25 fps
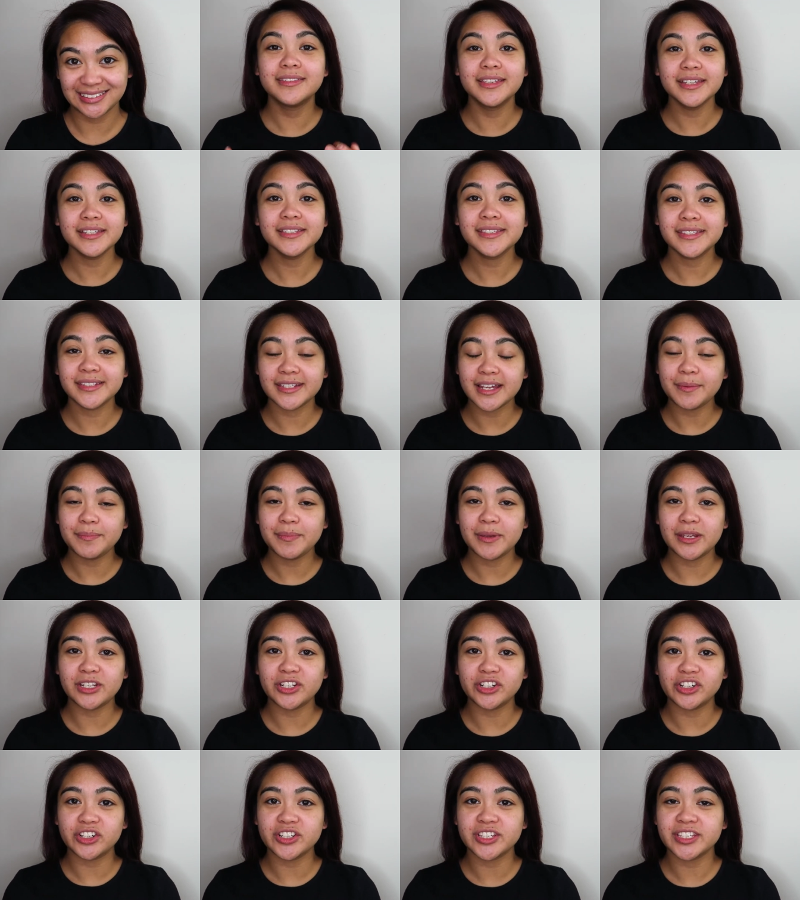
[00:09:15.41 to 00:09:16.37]
This step
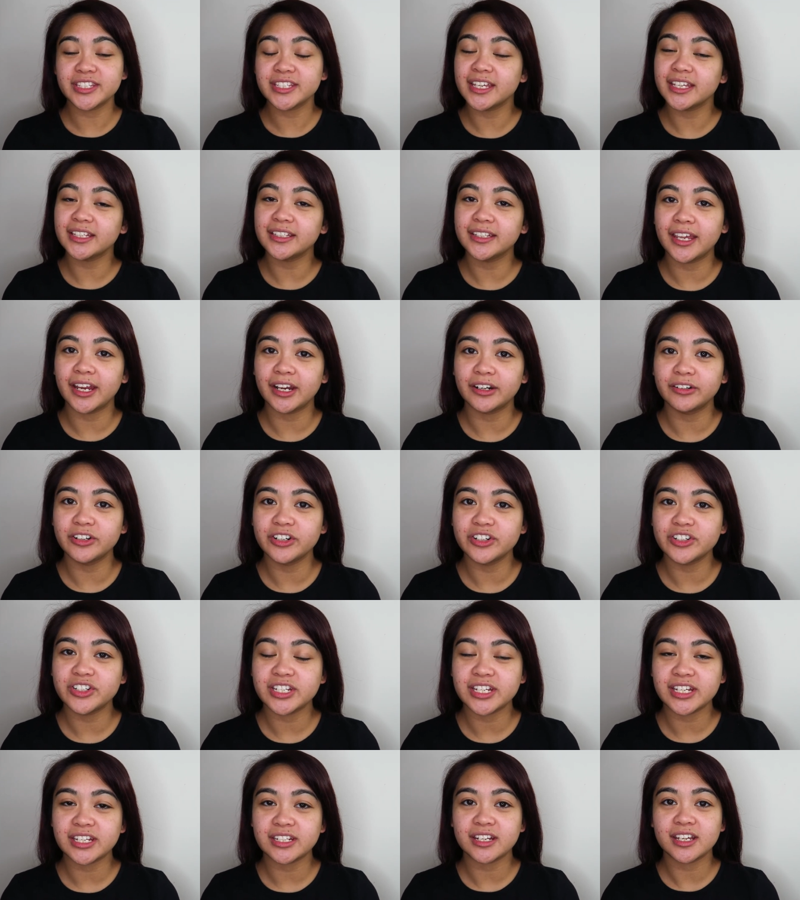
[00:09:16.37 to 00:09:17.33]
in your skincare
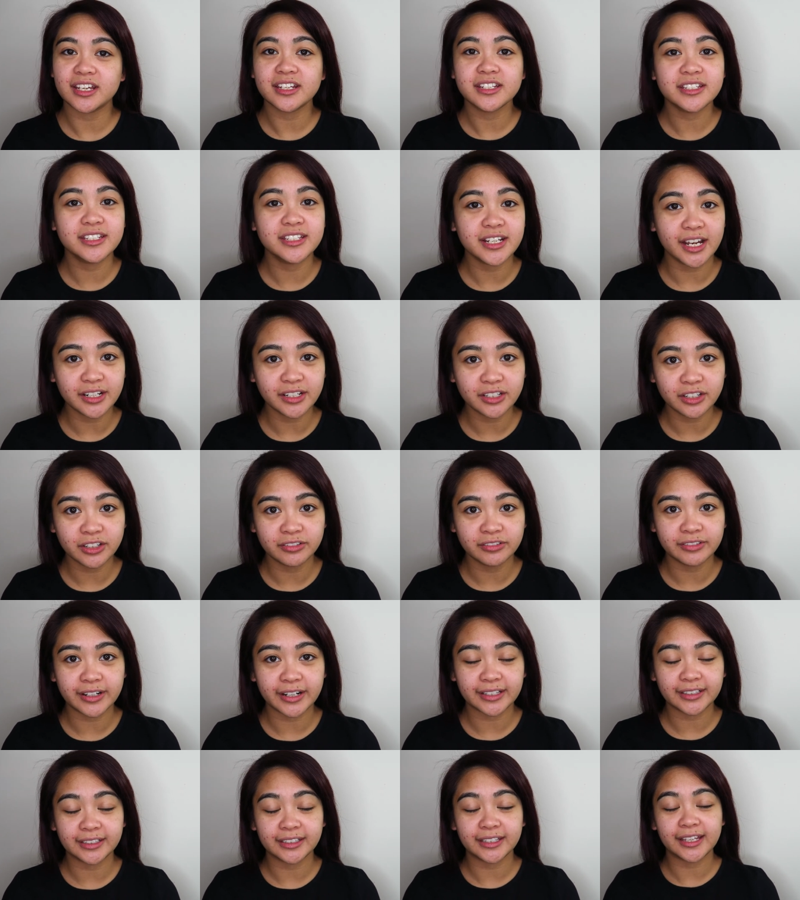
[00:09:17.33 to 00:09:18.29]
routine done
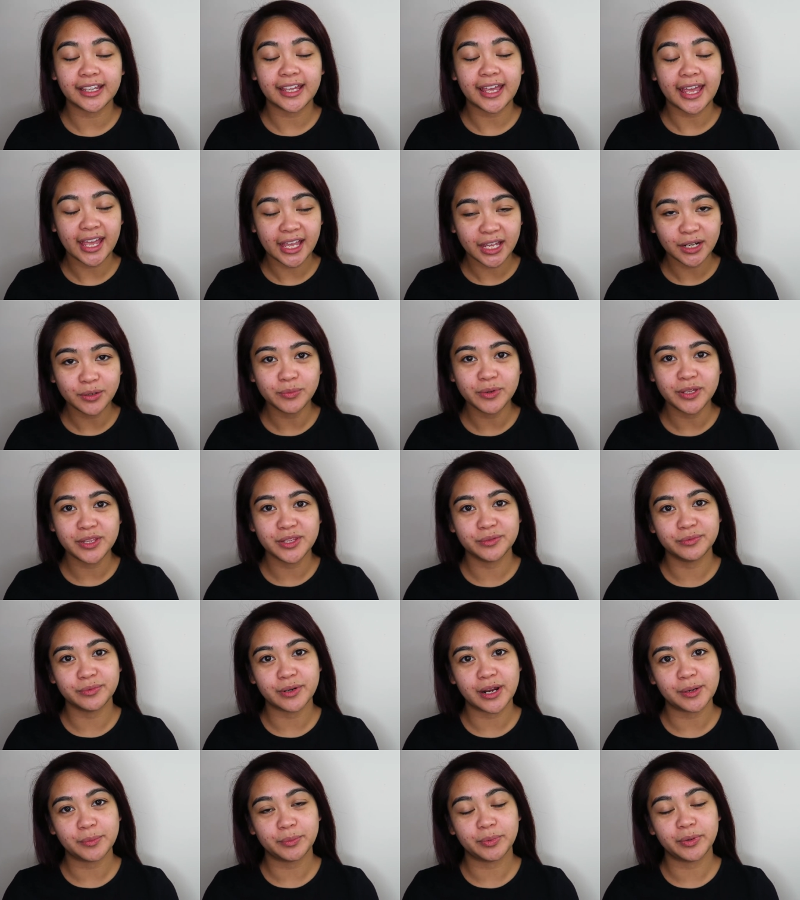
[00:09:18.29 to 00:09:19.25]
correctly and with the
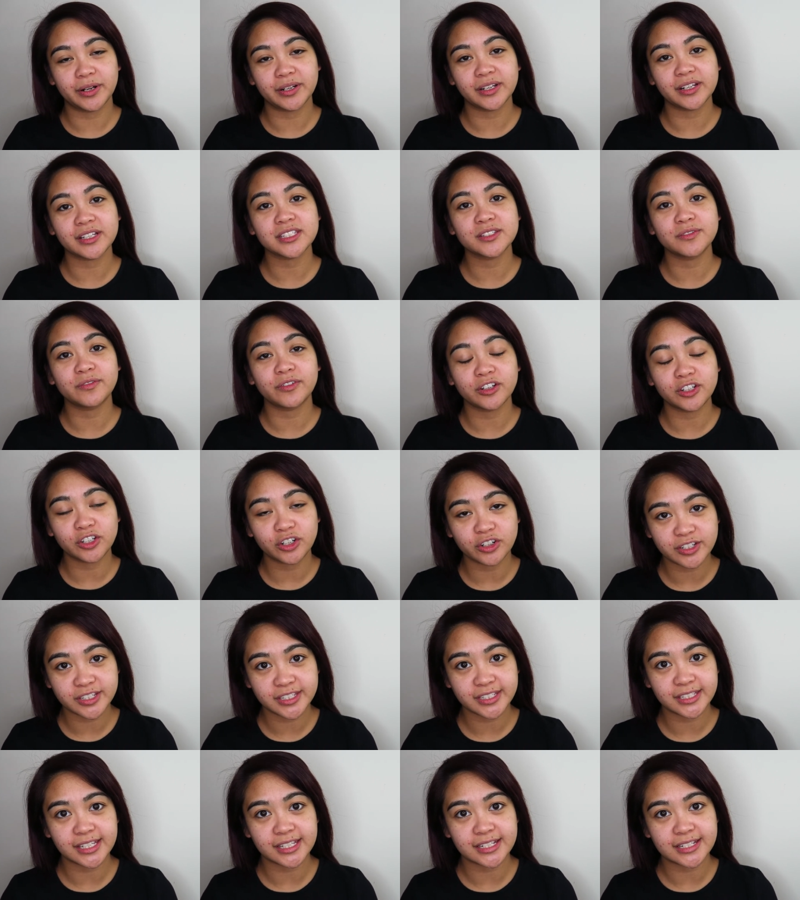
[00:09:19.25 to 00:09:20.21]
right products for
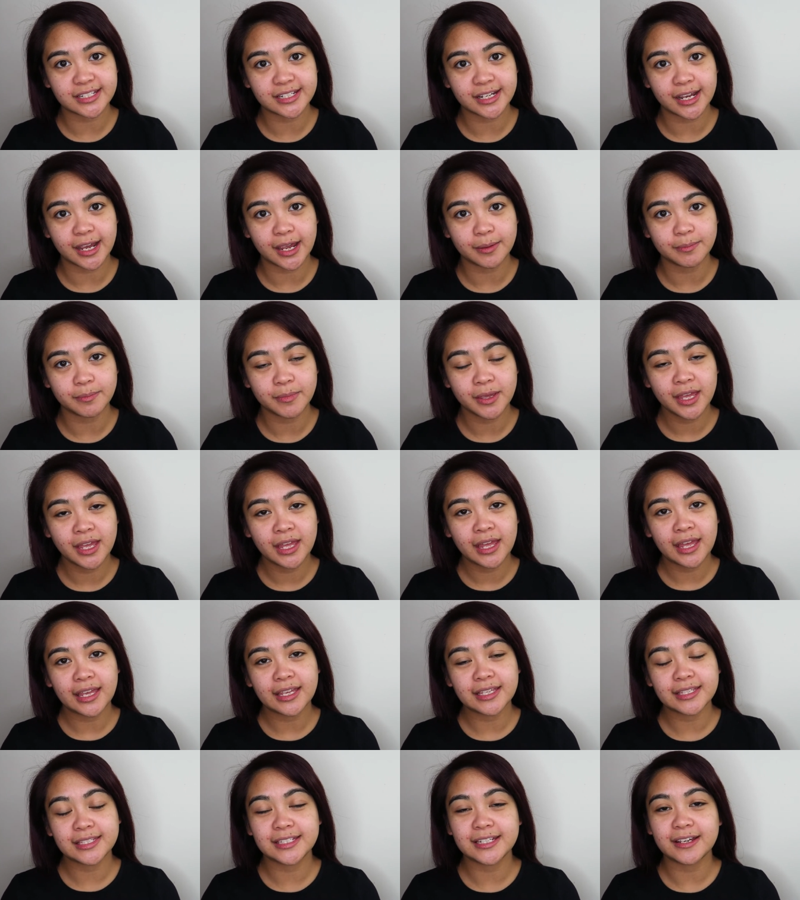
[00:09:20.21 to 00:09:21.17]
your skin type
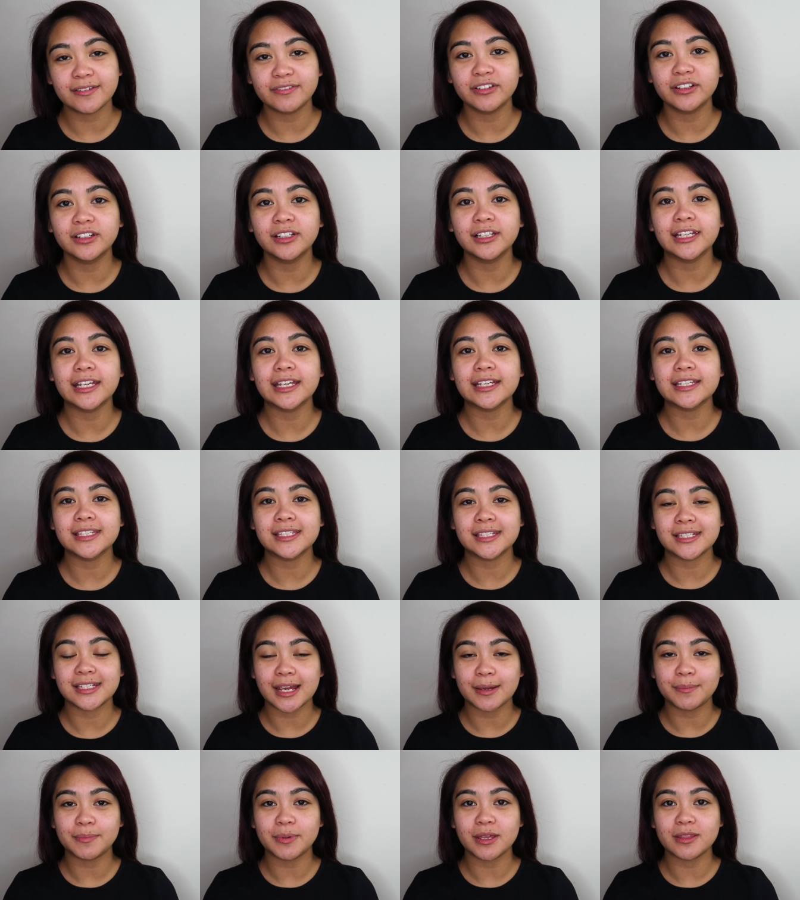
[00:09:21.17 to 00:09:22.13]
is definitely a
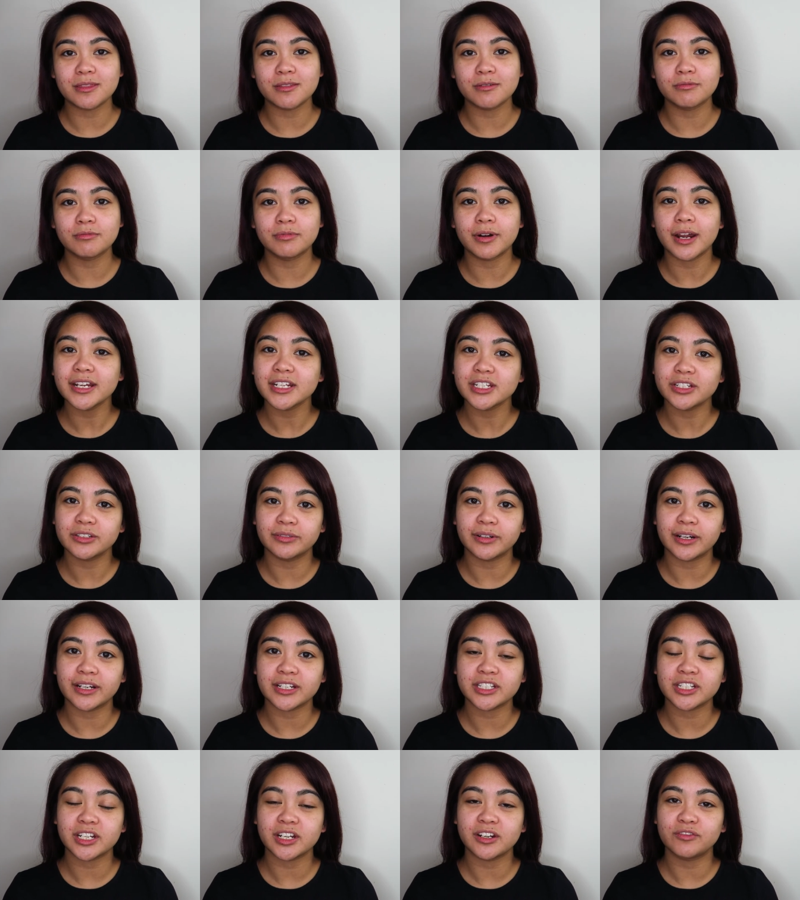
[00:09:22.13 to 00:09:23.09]
step in the right
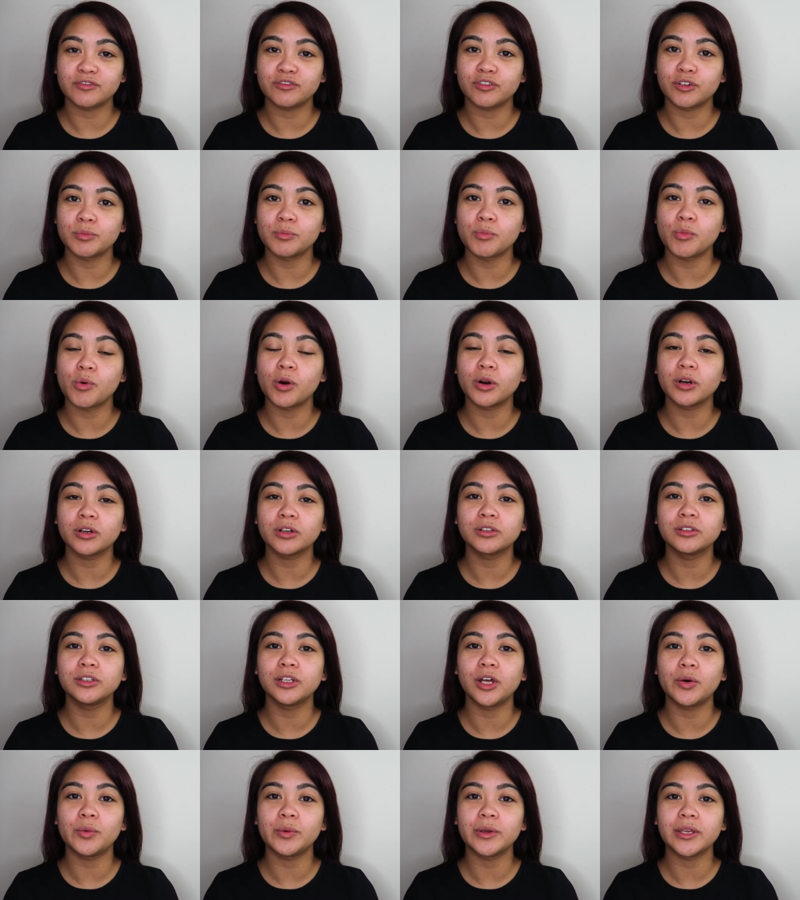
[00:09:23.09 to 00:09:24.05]
direction for more
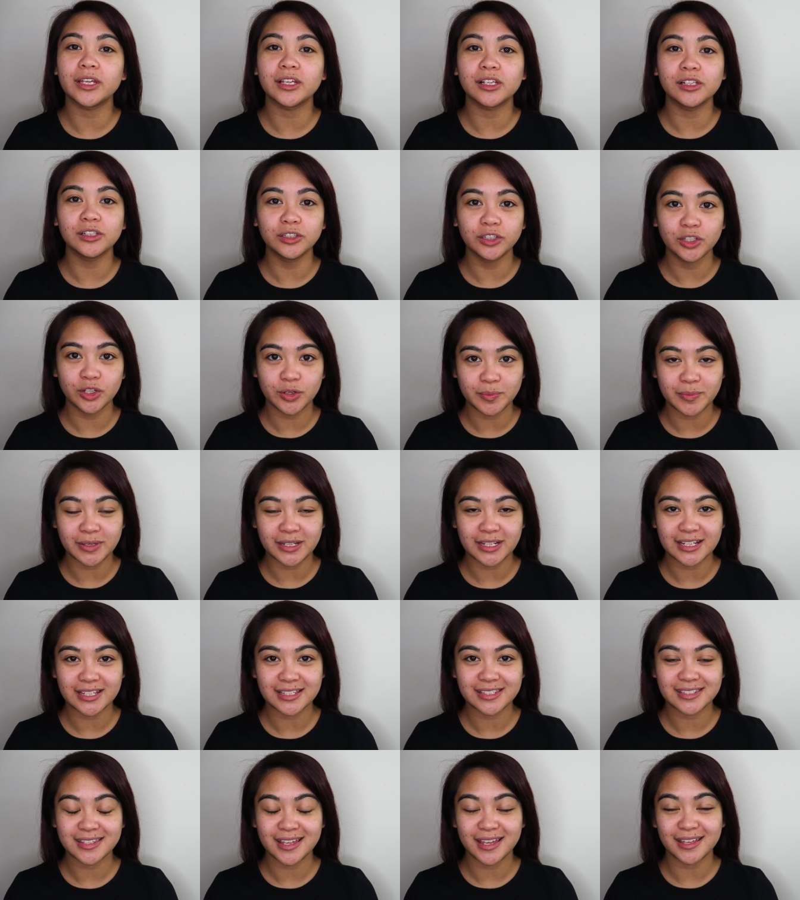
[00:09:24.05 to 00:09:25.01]
glowy,
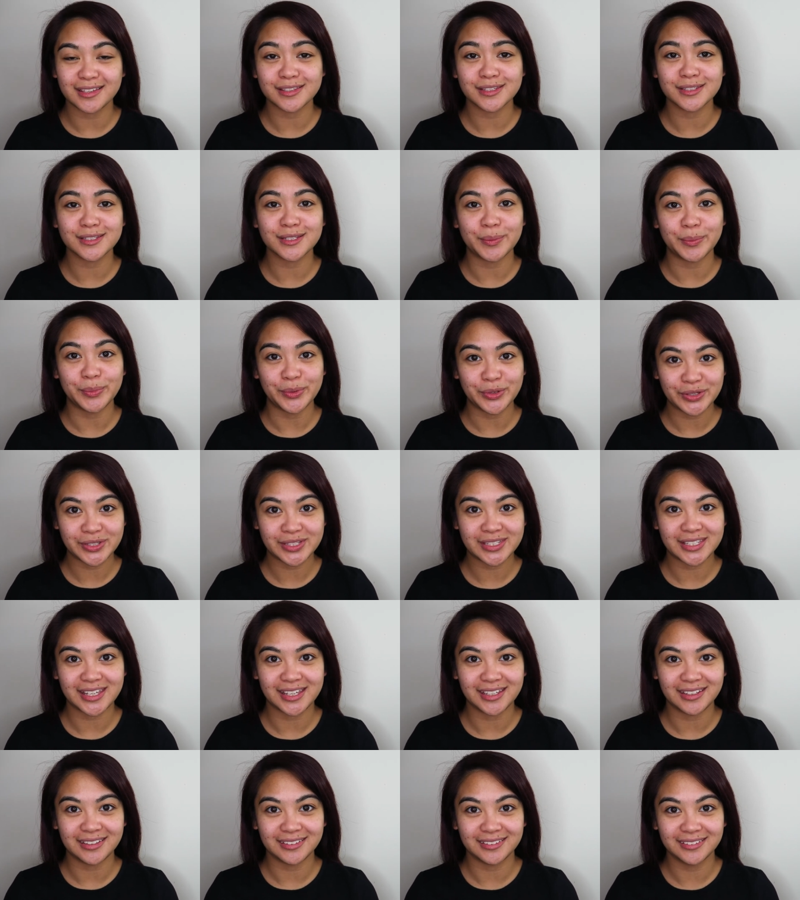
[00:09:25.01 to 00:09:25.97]
luminous and supple
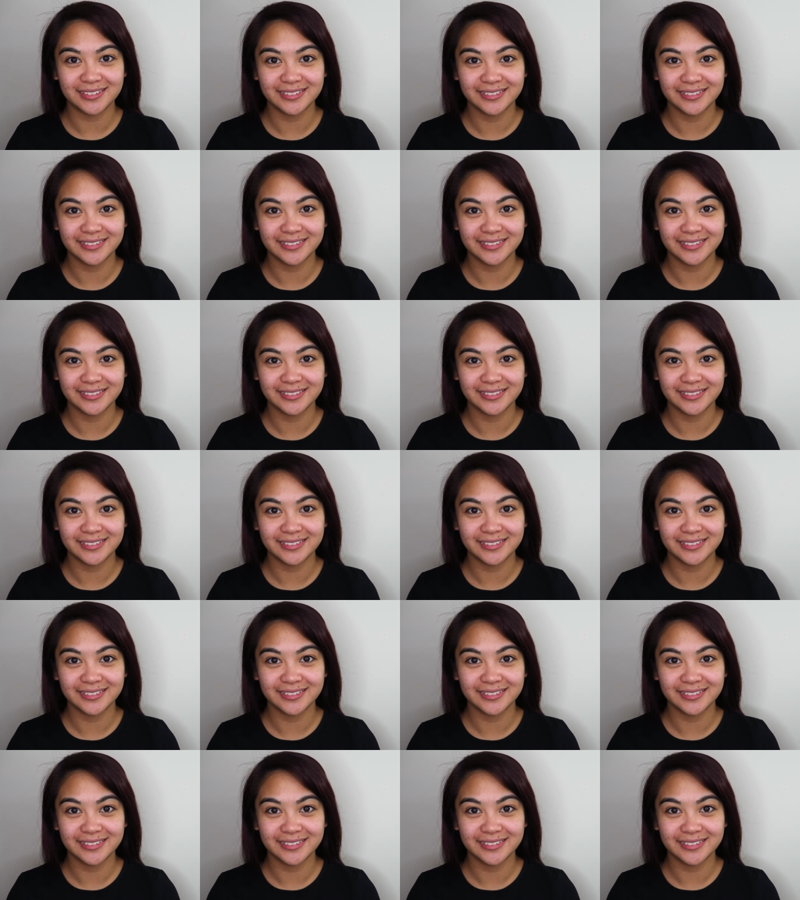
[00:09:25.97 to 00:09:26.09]
skin.